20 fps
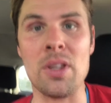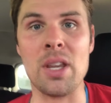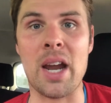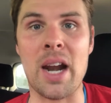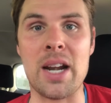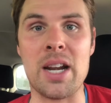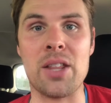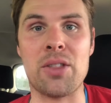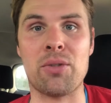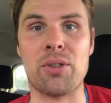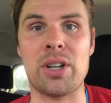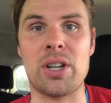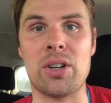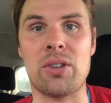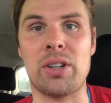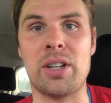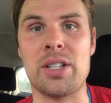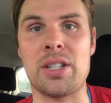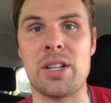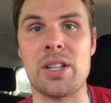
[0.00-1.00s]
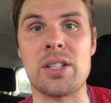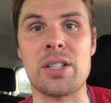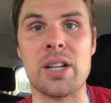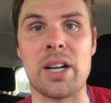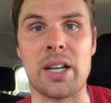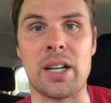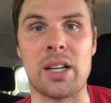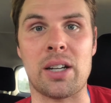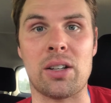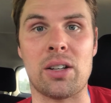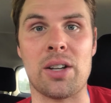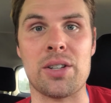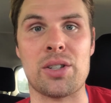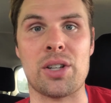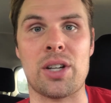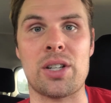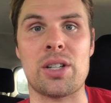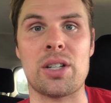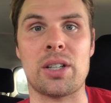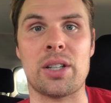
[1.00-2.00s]
83 degrees and sunny in Los
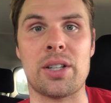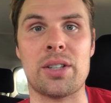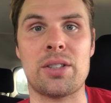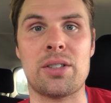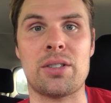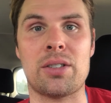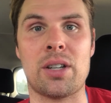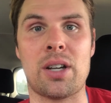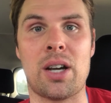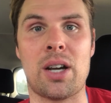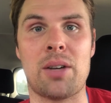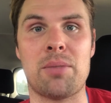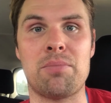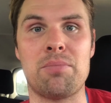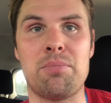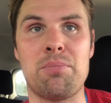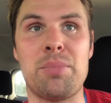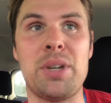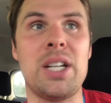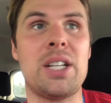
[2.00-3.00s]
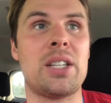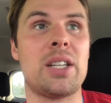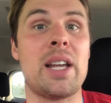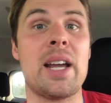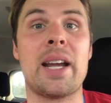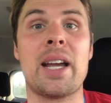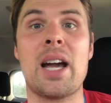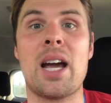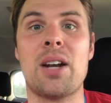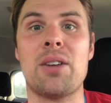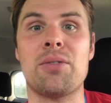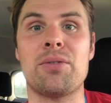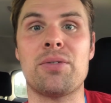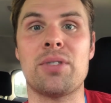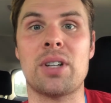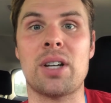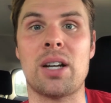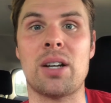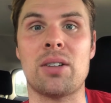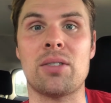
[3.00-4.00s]
Angeles beats the heck out
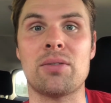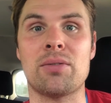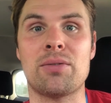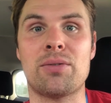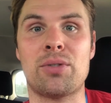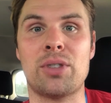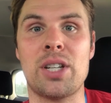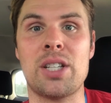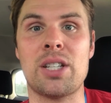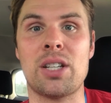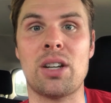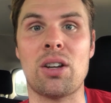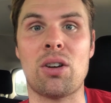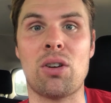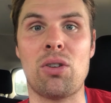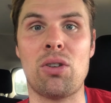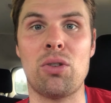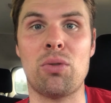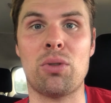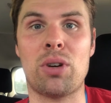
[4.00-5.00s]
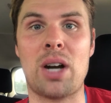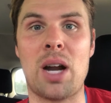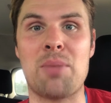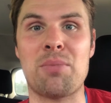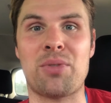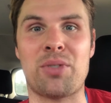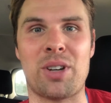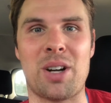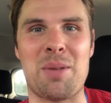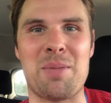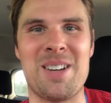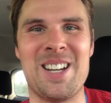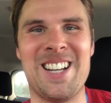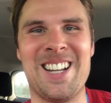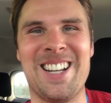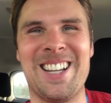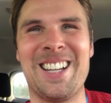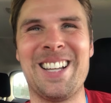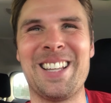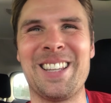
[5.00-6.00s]
of freezing cold where I'm from,
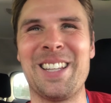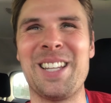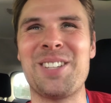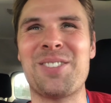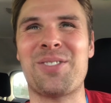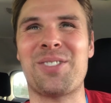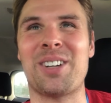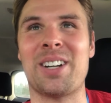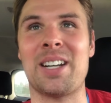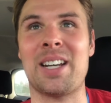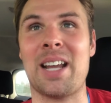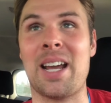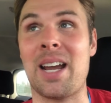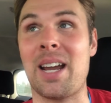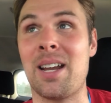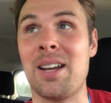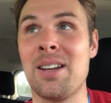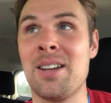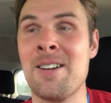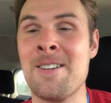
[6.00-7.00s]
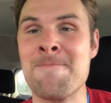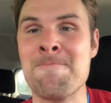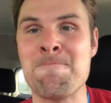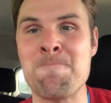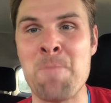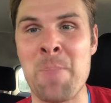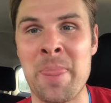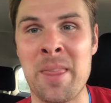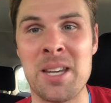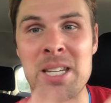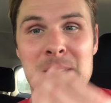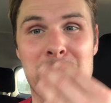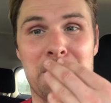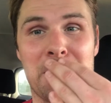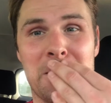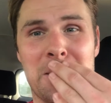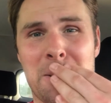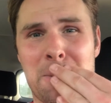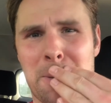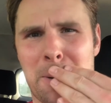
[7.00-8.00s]
at least for a day, except for
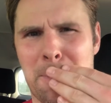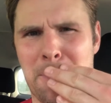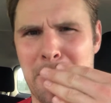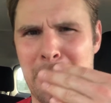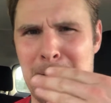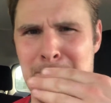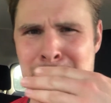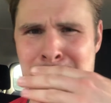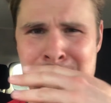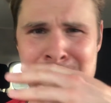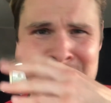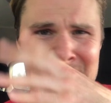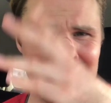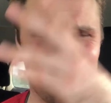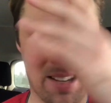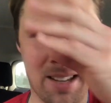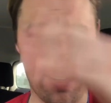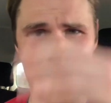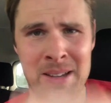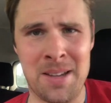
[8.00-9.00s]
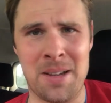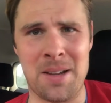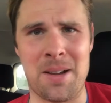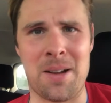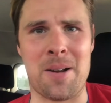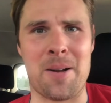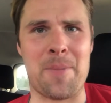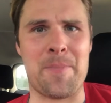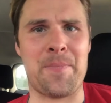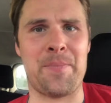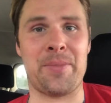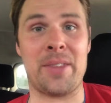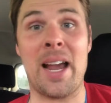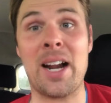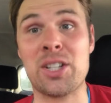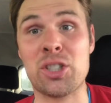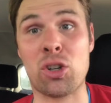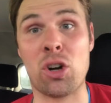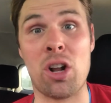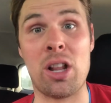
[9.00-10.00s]
the sunburn part.
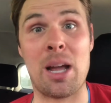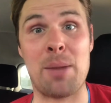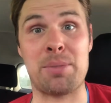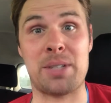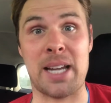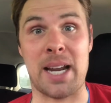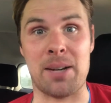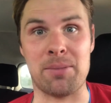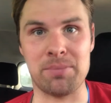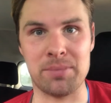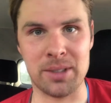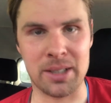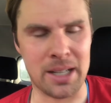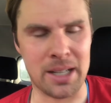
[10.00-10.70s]
Xcrawl update.